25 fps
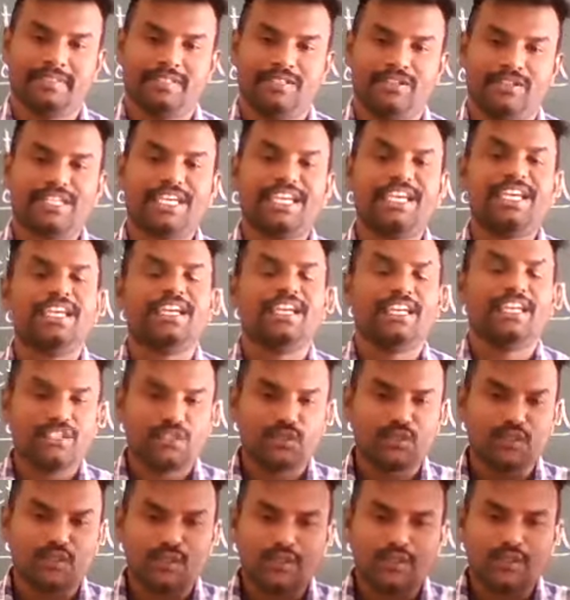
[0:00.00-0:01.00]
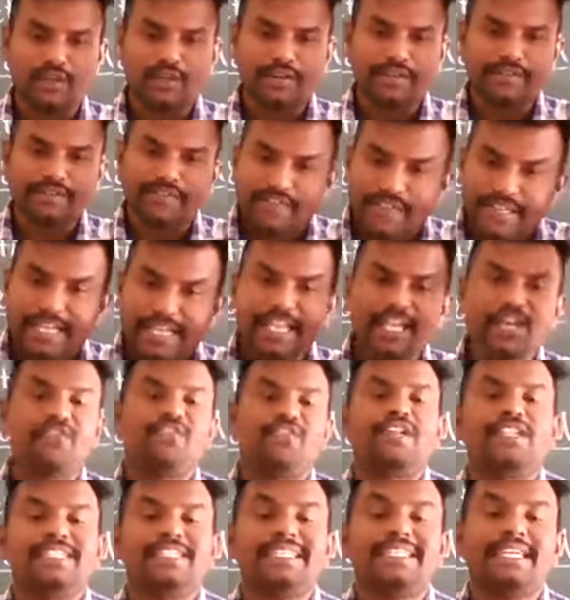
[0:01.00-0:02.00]
Okay, so freely you
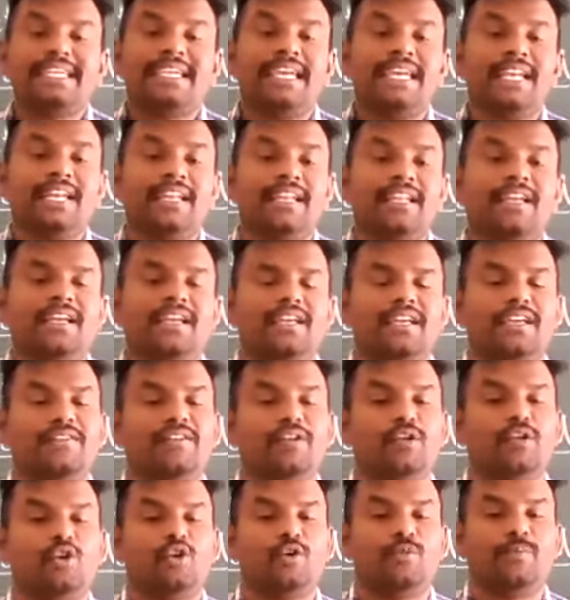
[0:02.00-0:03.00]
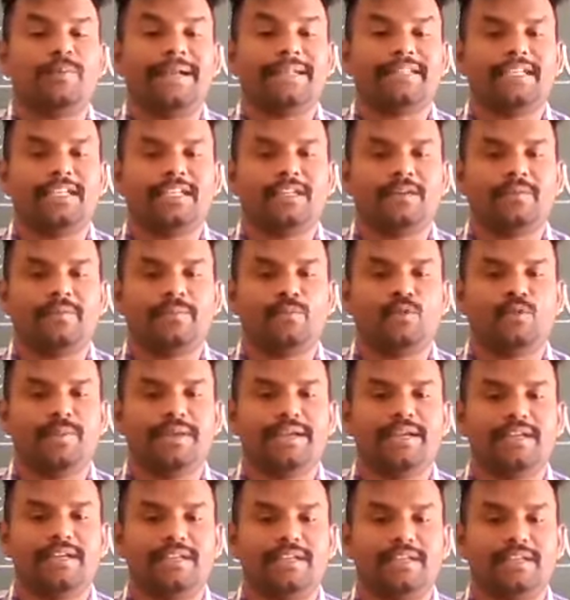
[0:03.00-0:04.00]
are sitting in your home at that
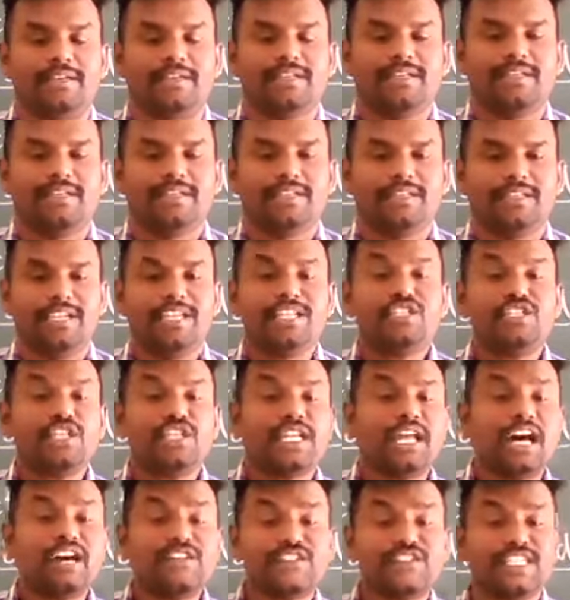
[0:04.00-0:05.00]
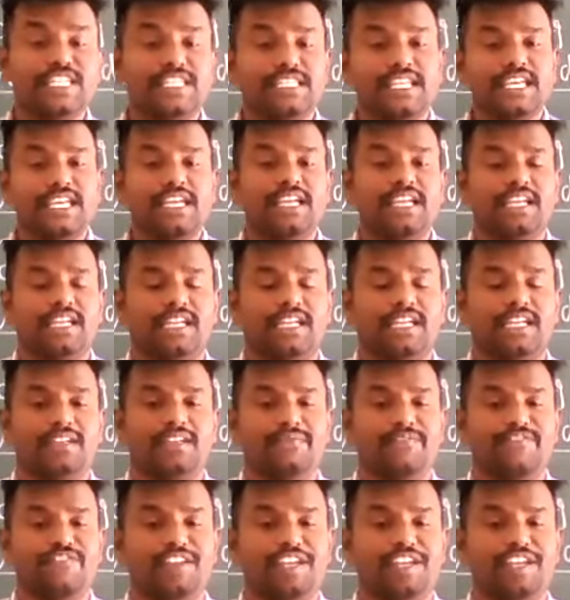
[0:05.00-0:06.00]
moment. Instead of sitting
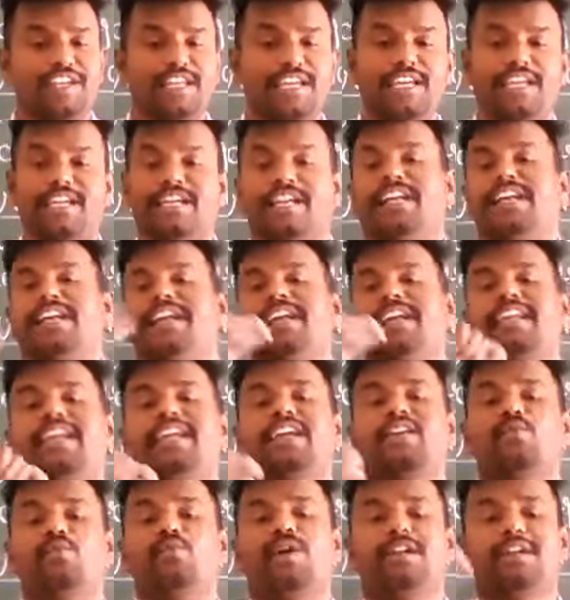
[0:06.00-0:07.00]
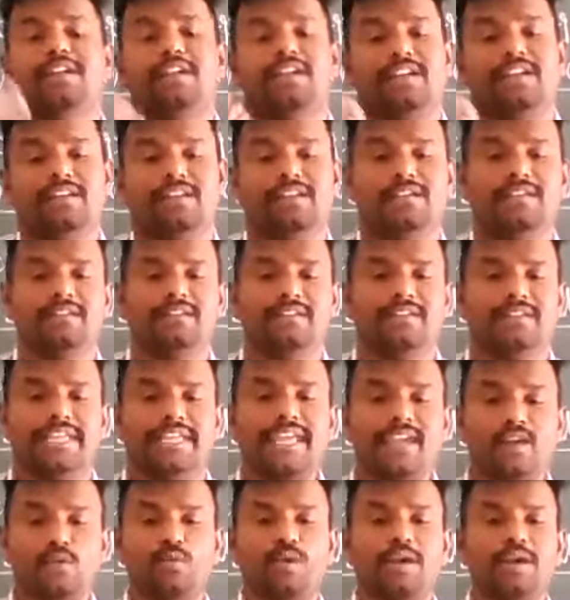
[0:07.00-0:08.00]
freely, drink water.
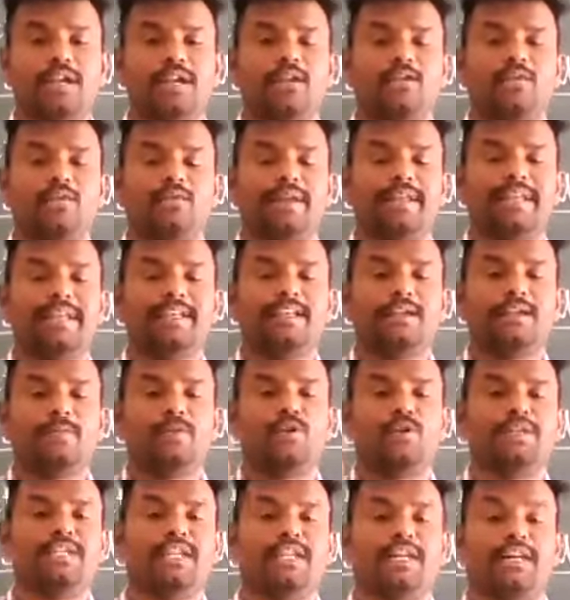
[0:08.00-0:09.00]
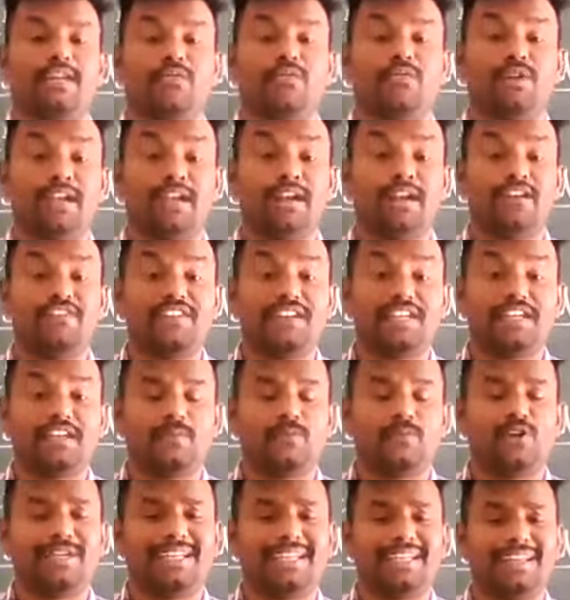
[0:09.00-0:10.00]
Take 1 liter bottle or 1.5 liter
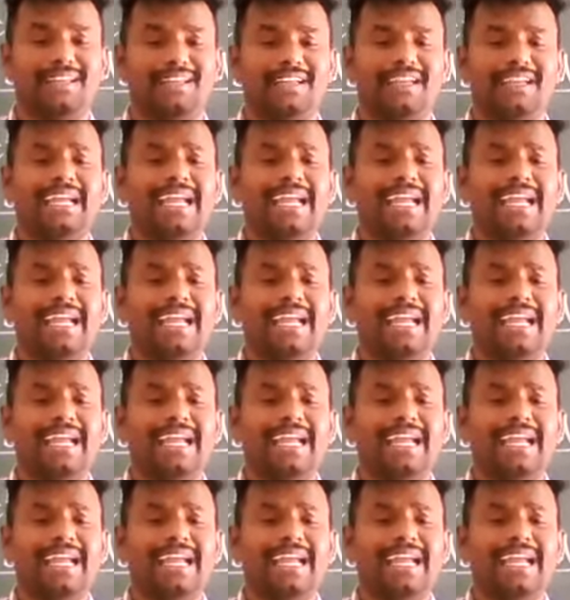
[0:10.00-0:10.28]
bottle.